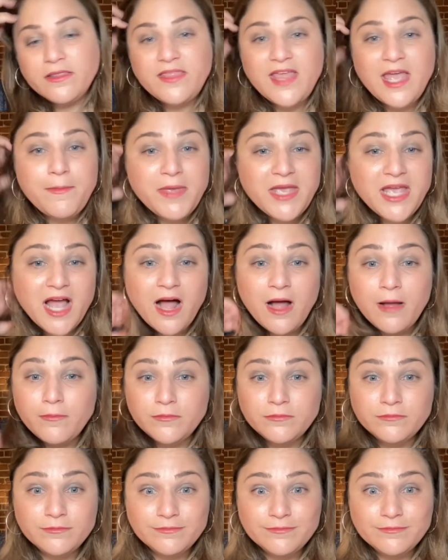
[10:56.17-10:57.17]
they
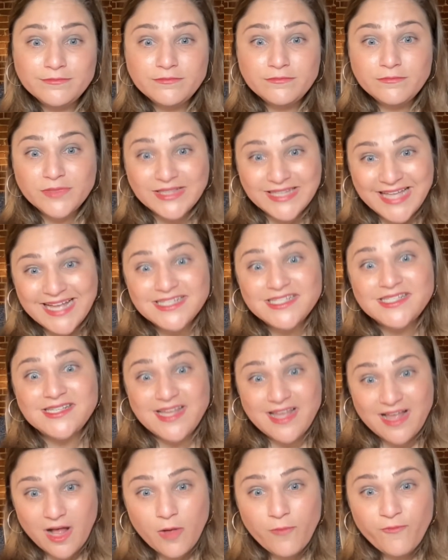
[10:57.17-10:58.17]
become
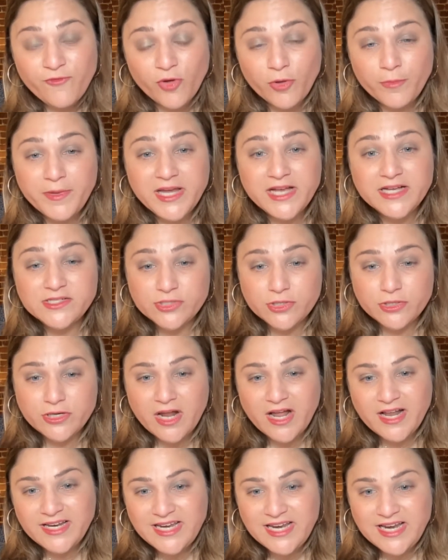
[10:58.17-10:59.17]
less helpful because they're
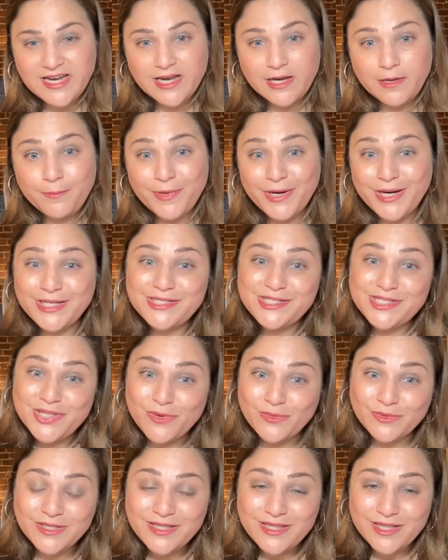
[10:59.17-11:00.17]
not needed, but it's the
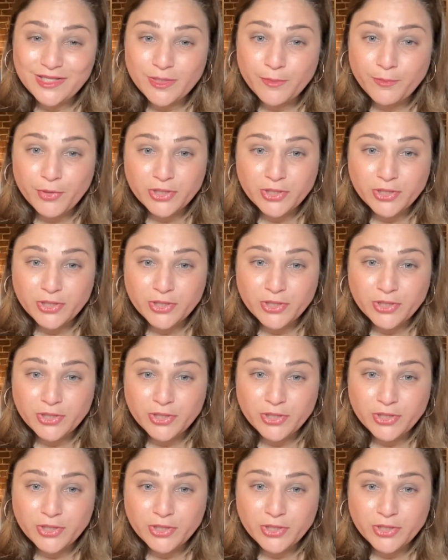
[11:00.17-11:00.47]
only thing the